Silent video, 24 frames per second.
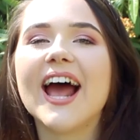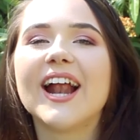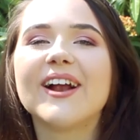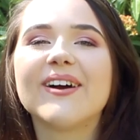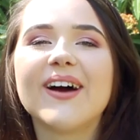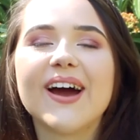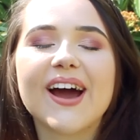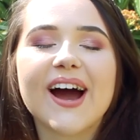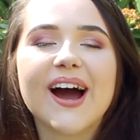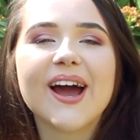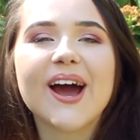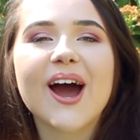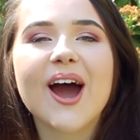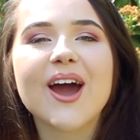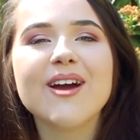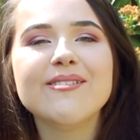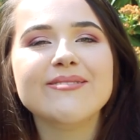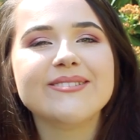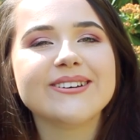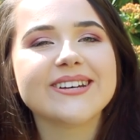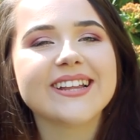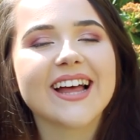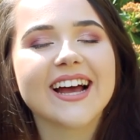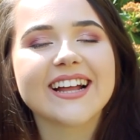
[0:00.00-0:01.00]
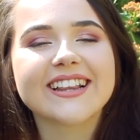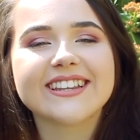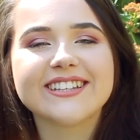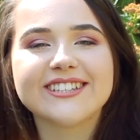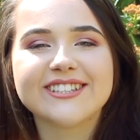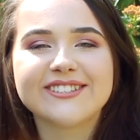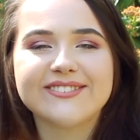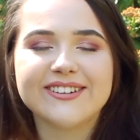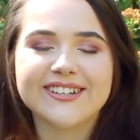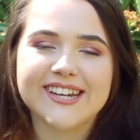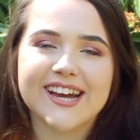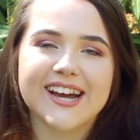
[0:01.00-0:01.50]
Anyway, I hope you liked
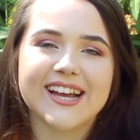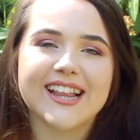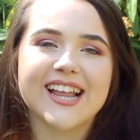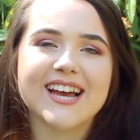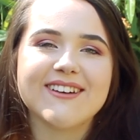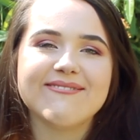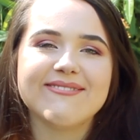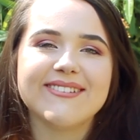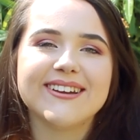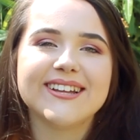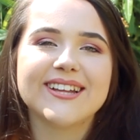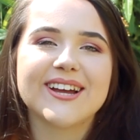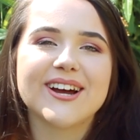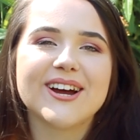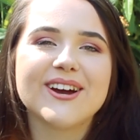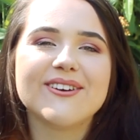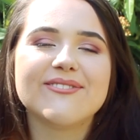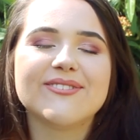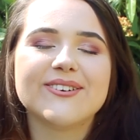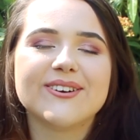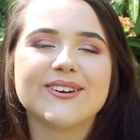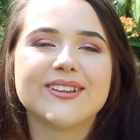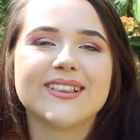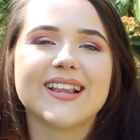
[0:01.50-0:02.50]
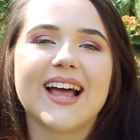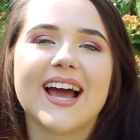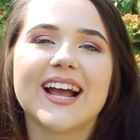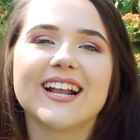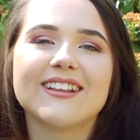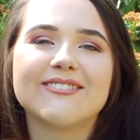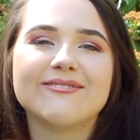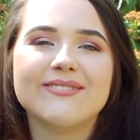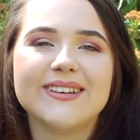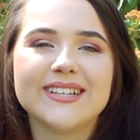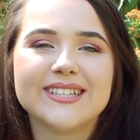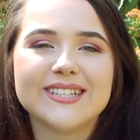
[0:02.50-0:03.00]
this video. Let me know if you would
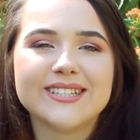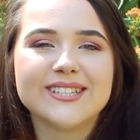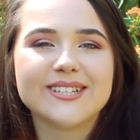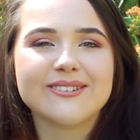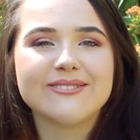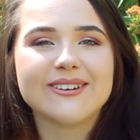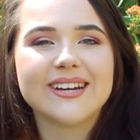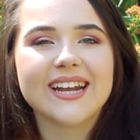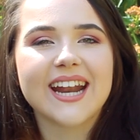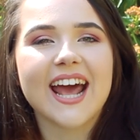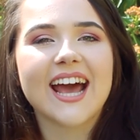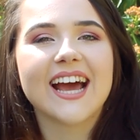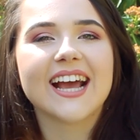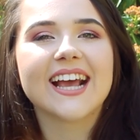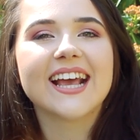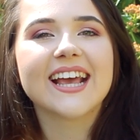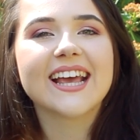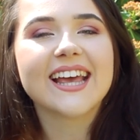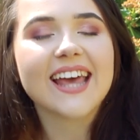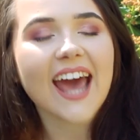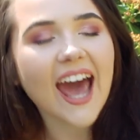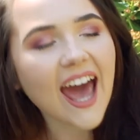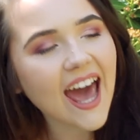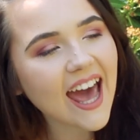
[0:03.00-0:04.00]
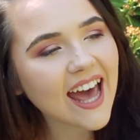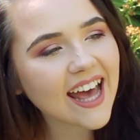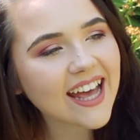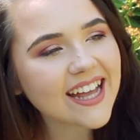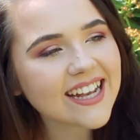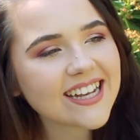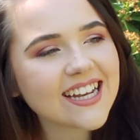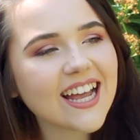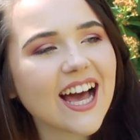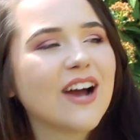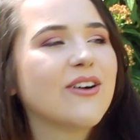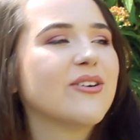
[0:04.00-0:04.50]
like me to do it
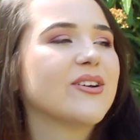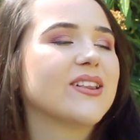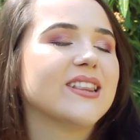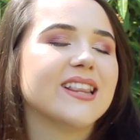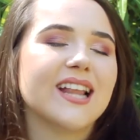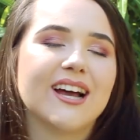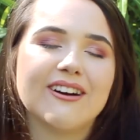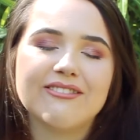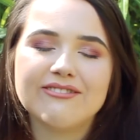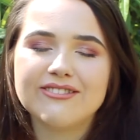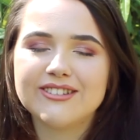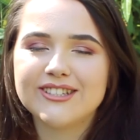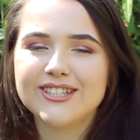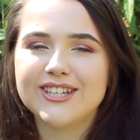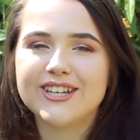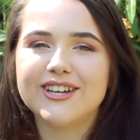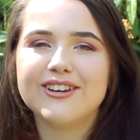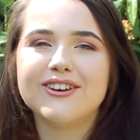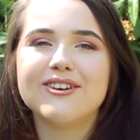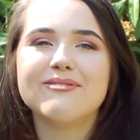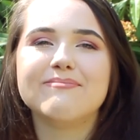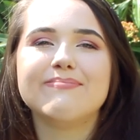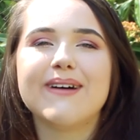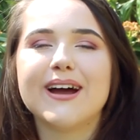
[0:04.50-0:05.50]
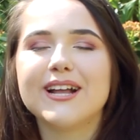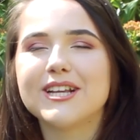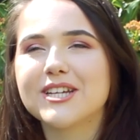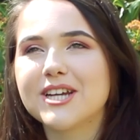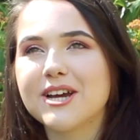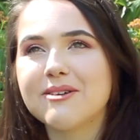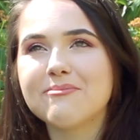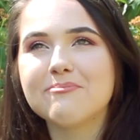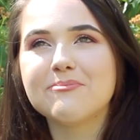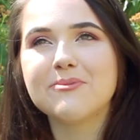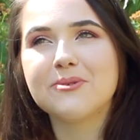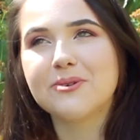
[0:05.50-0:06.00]
again. I would love to
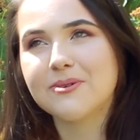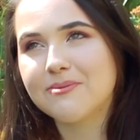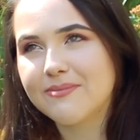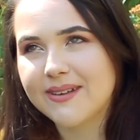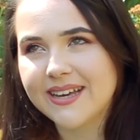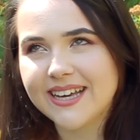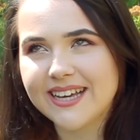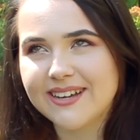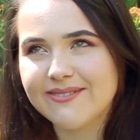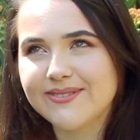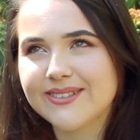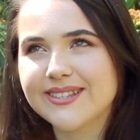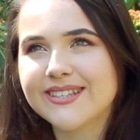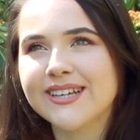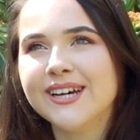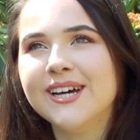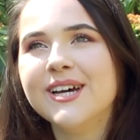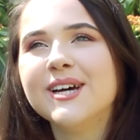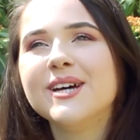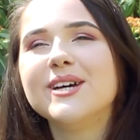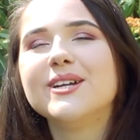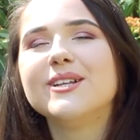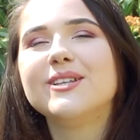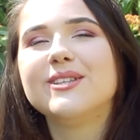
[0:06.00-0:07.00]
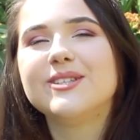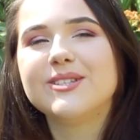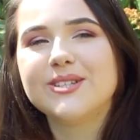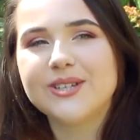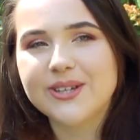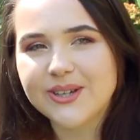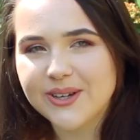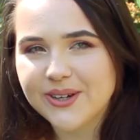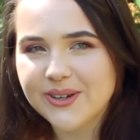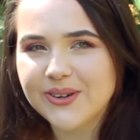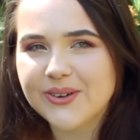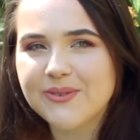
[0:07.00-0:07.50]
match up more memes
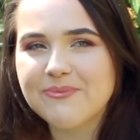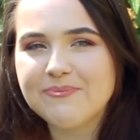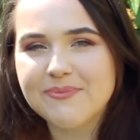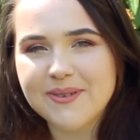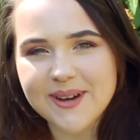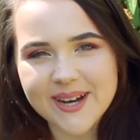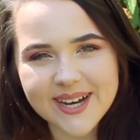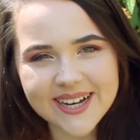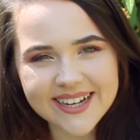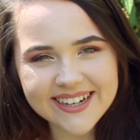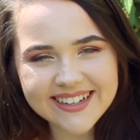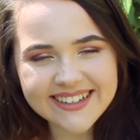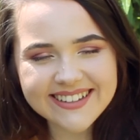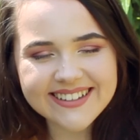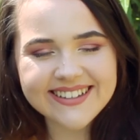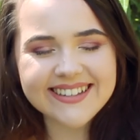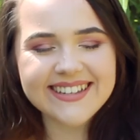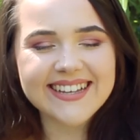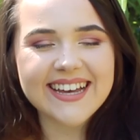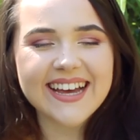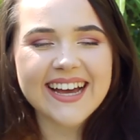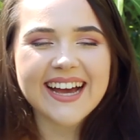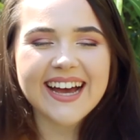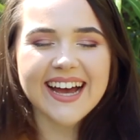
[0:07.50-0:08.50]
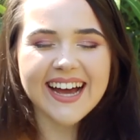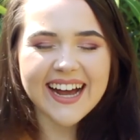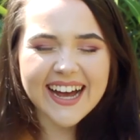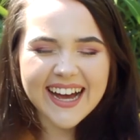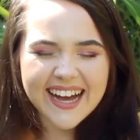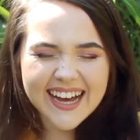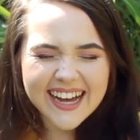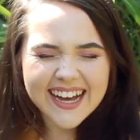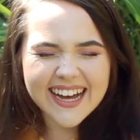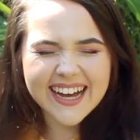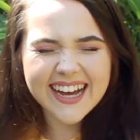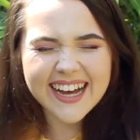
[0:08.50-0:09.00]
to books.
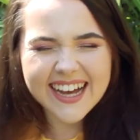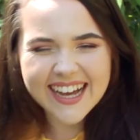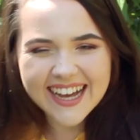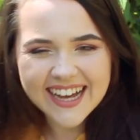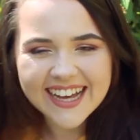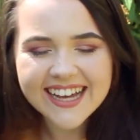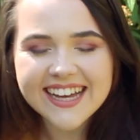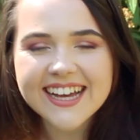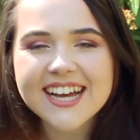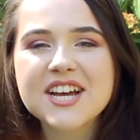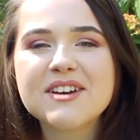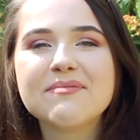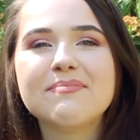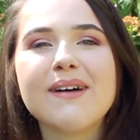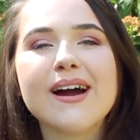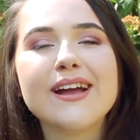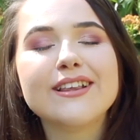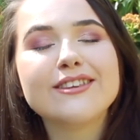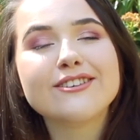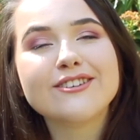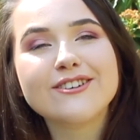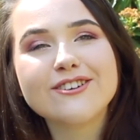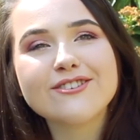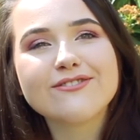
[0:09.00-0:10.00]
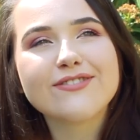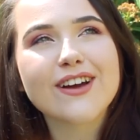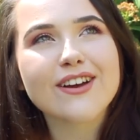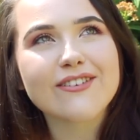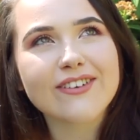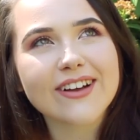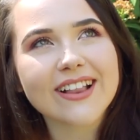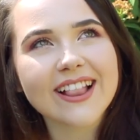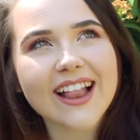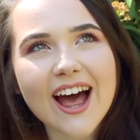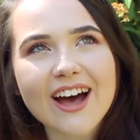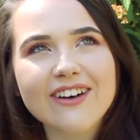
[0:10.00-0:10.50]
My two
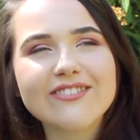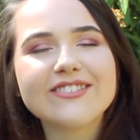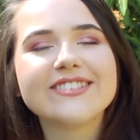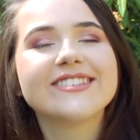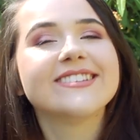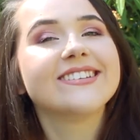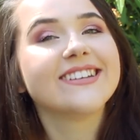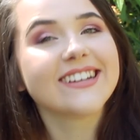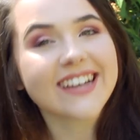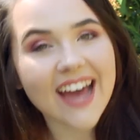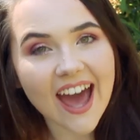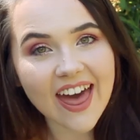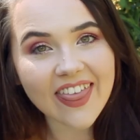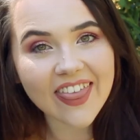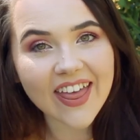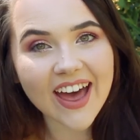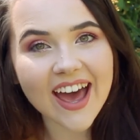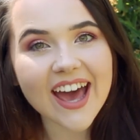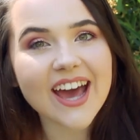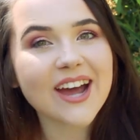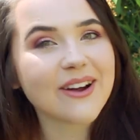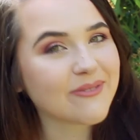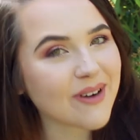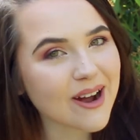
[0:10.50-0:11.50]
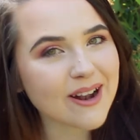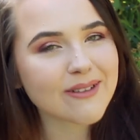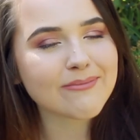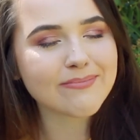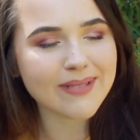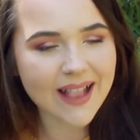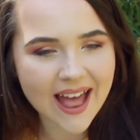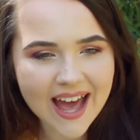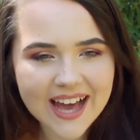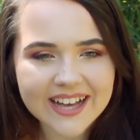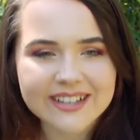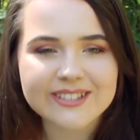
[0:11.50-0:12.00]
favourite loves together in one
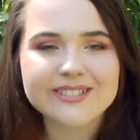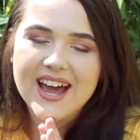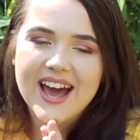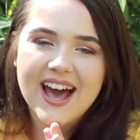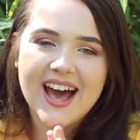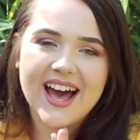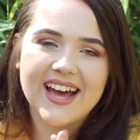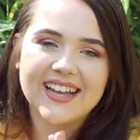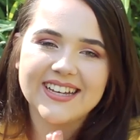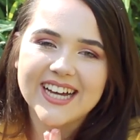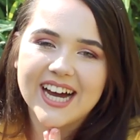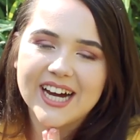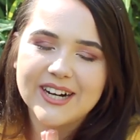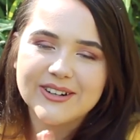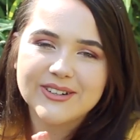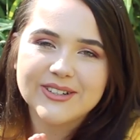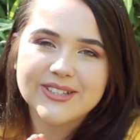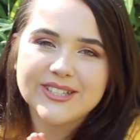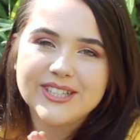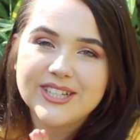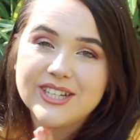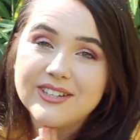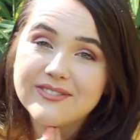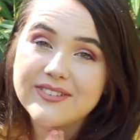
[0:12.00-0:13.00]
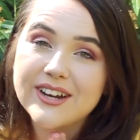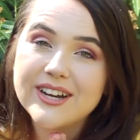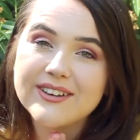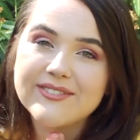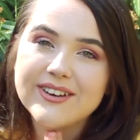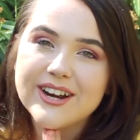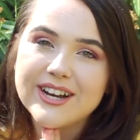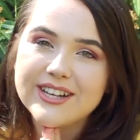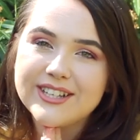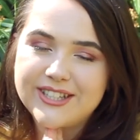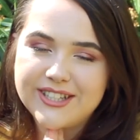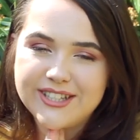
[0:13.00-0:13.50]
place. And I will see you very,
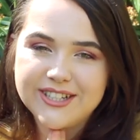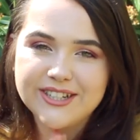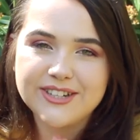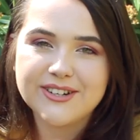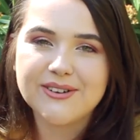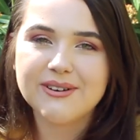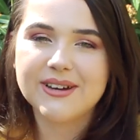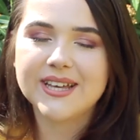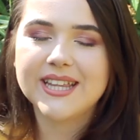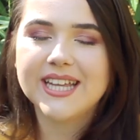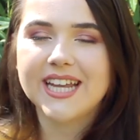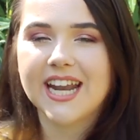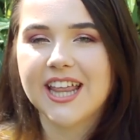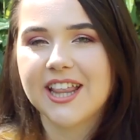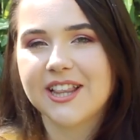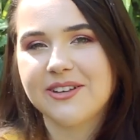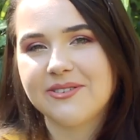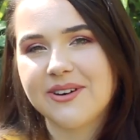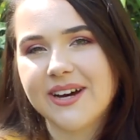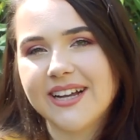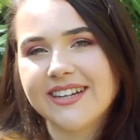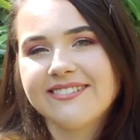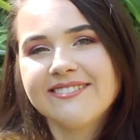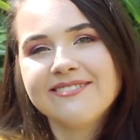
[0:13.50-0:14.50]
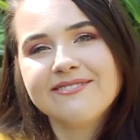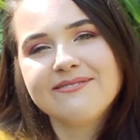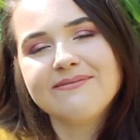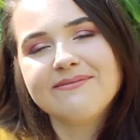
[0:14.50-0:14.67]
very soon with another one.